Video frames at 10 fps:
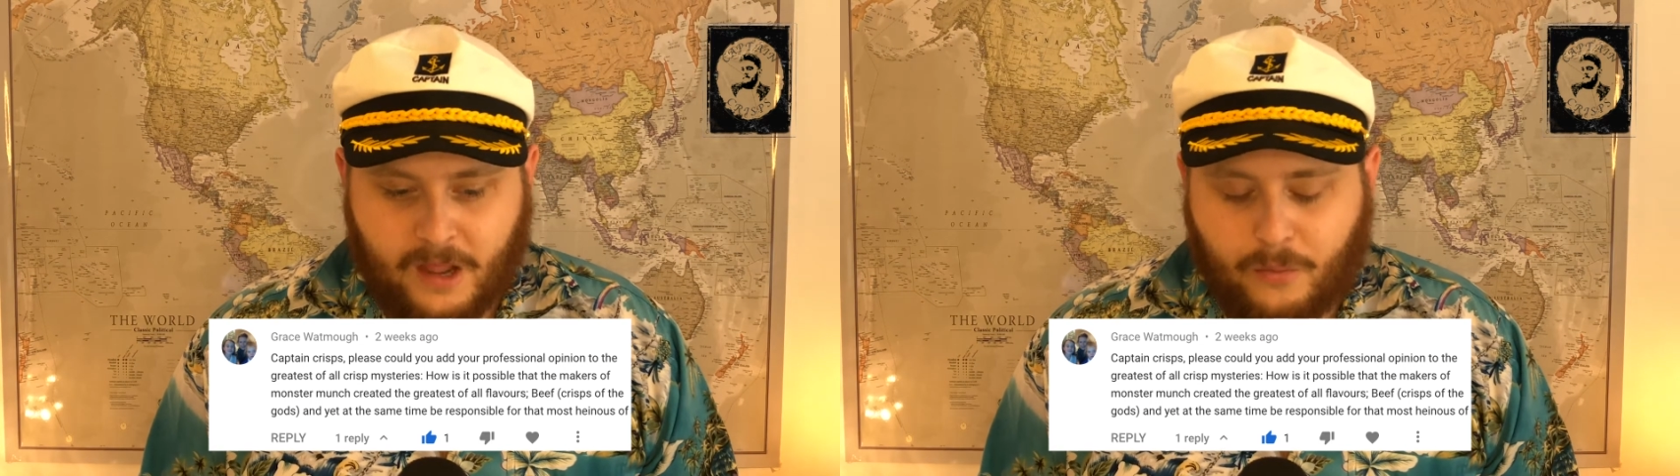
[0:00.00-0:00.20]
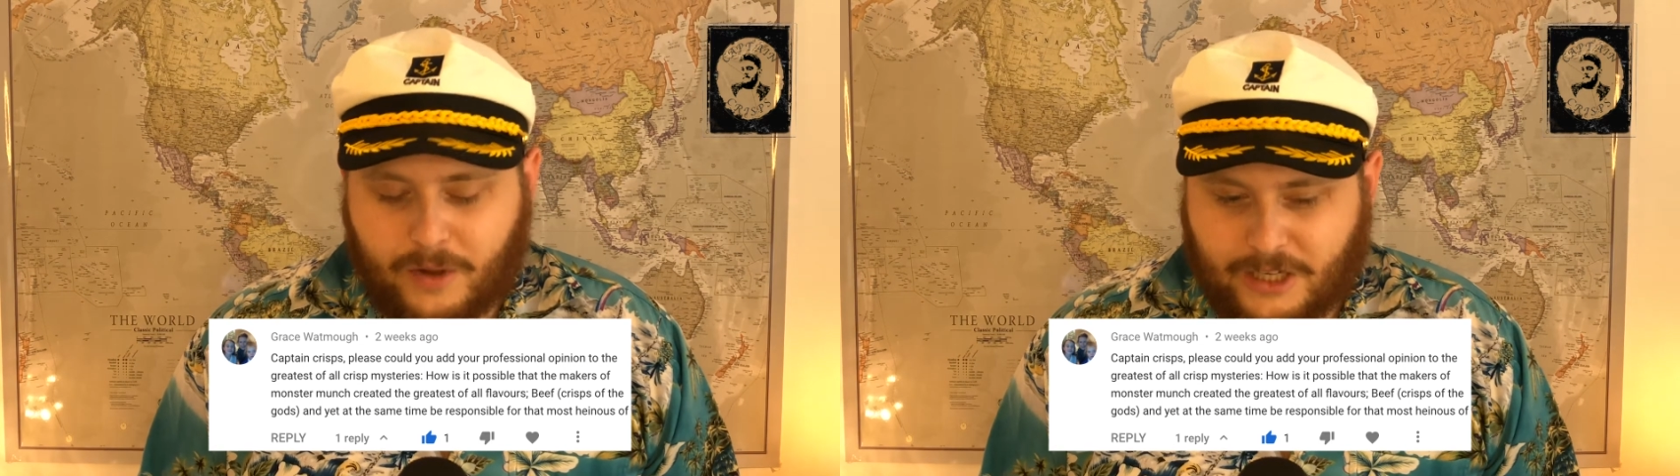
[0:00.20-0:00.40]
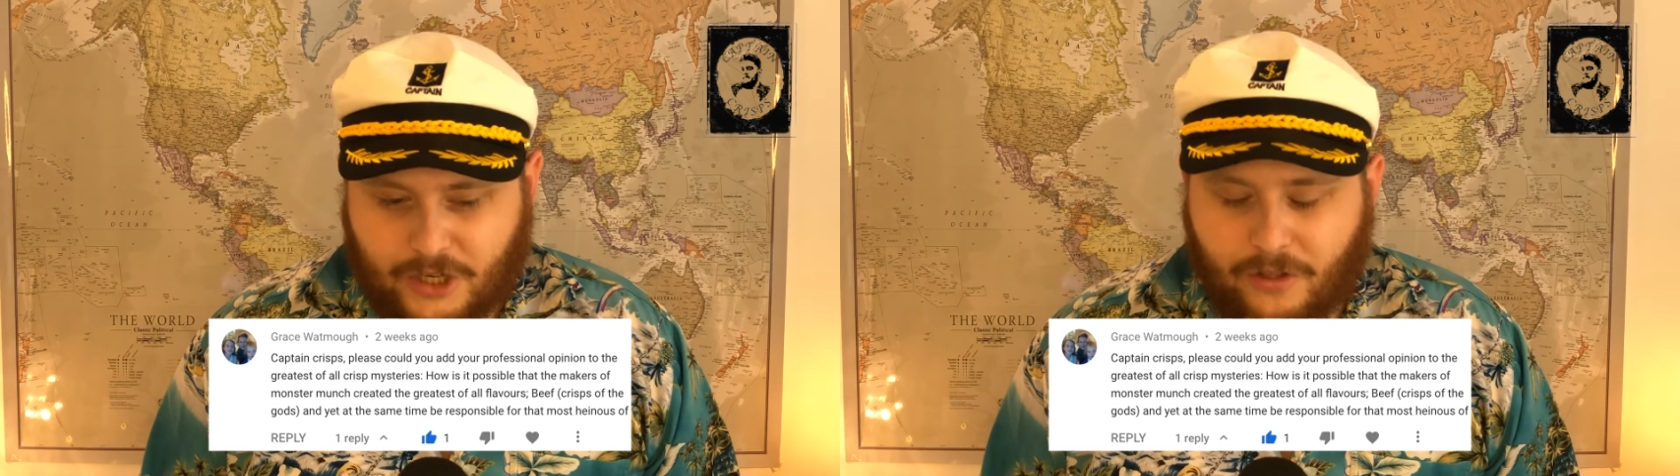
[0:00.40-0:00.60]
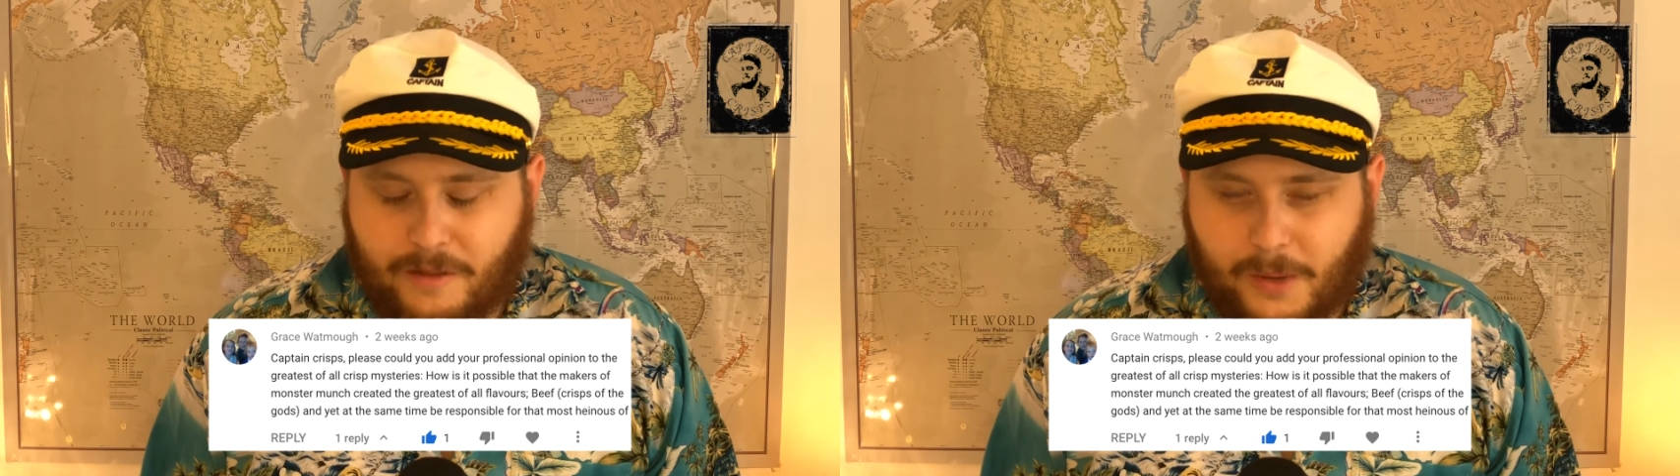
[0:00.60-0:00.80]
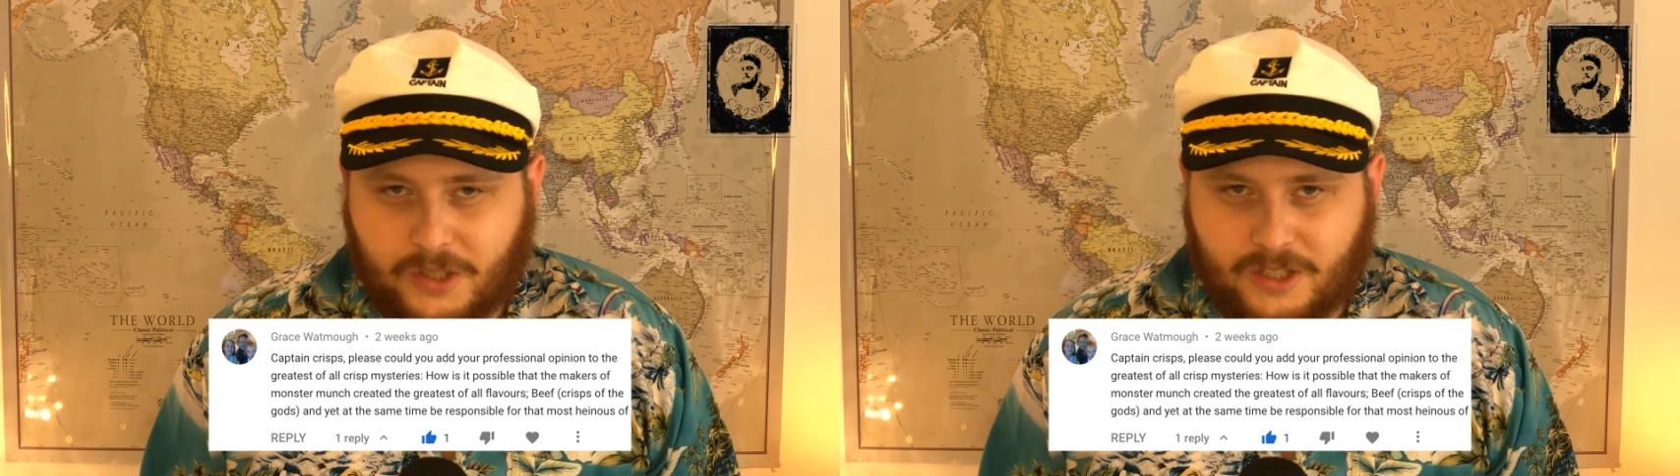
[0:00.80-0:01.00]
which on
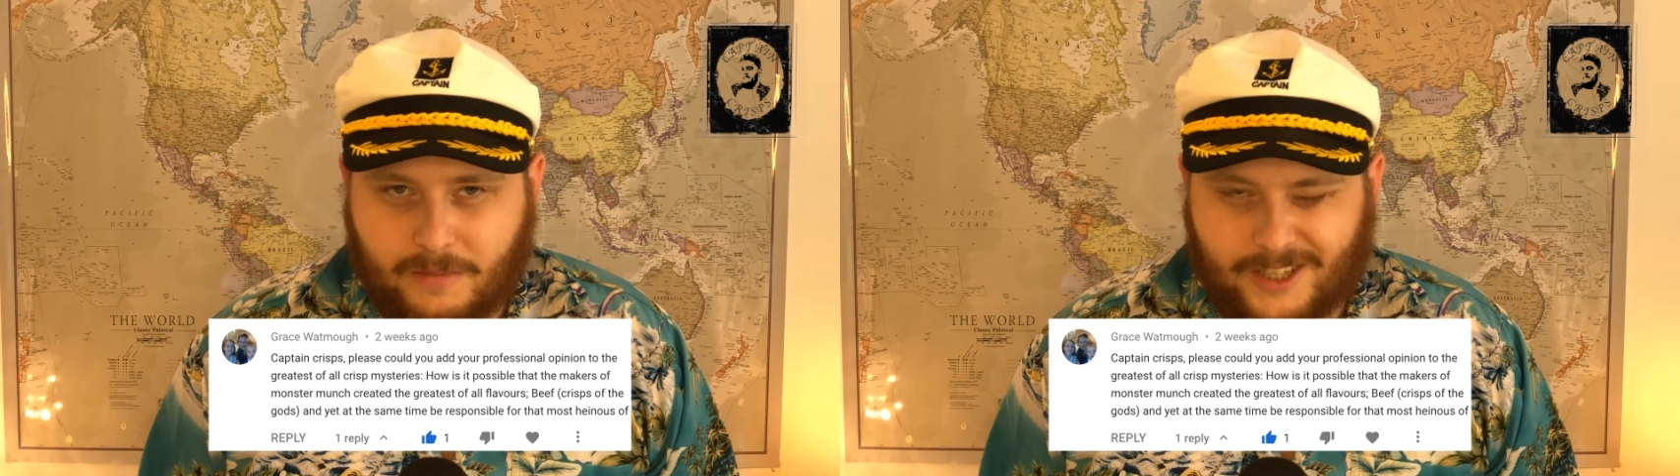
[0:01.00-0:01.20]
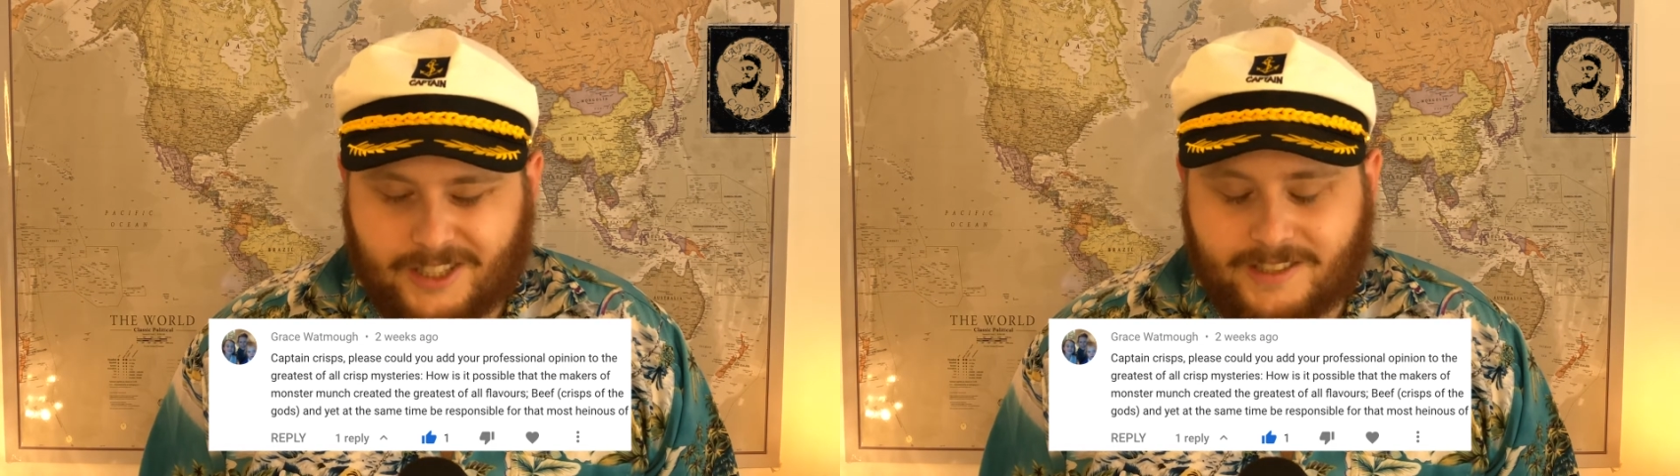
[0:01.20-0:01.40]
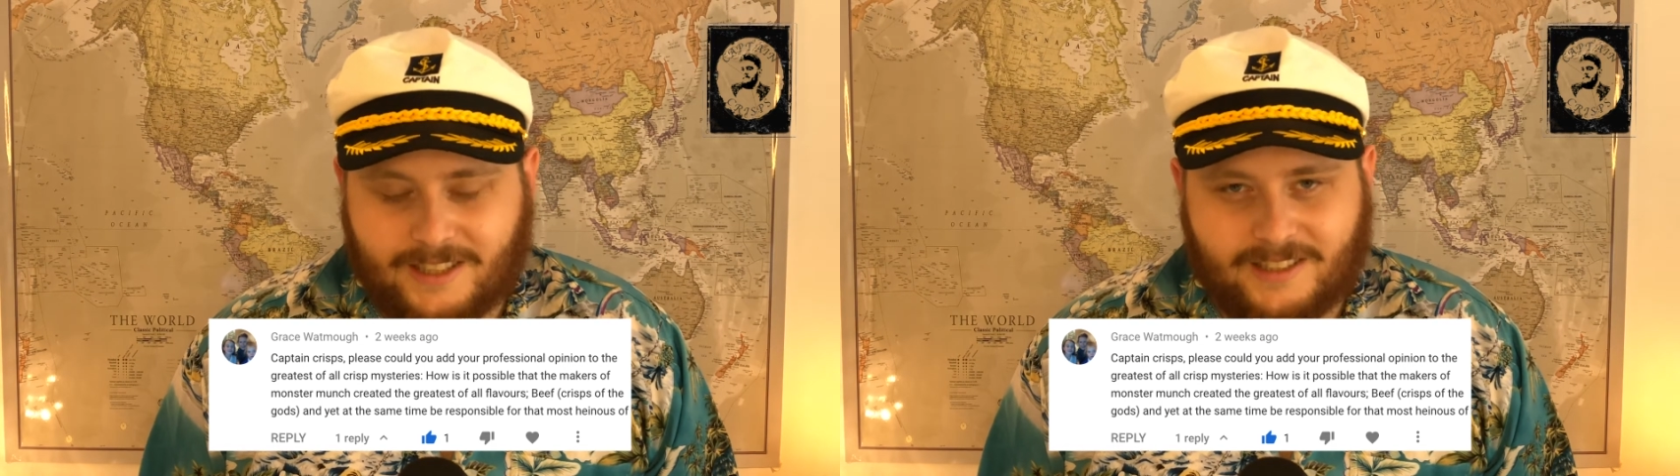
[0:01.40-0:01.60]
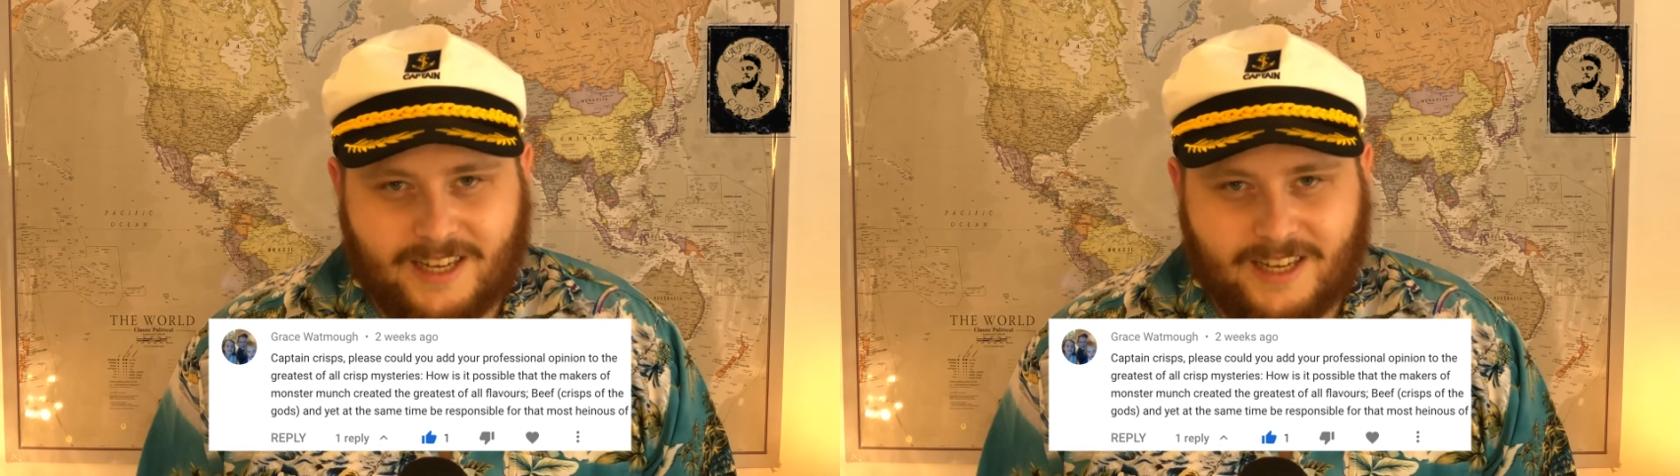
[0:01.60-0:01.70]
the Monster Munch she says